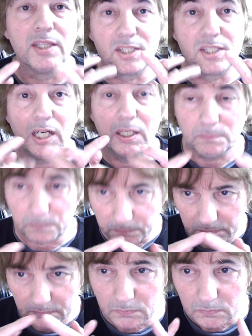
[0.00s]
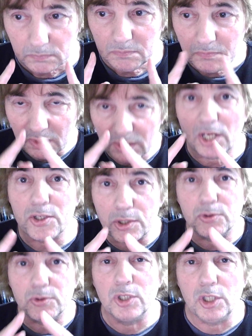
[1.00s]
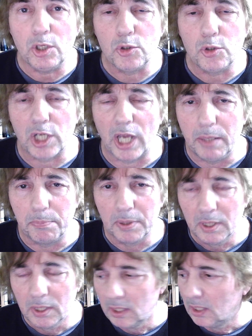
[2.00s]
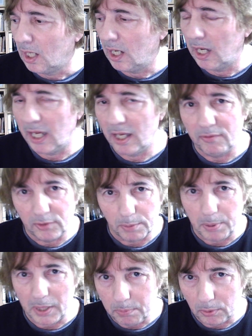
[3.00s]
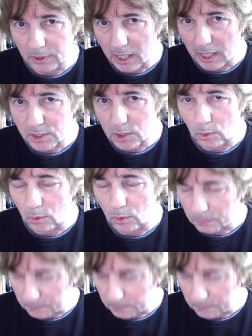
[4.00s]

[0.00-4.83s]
tongue goes into a U shape. Out of the people that I taught,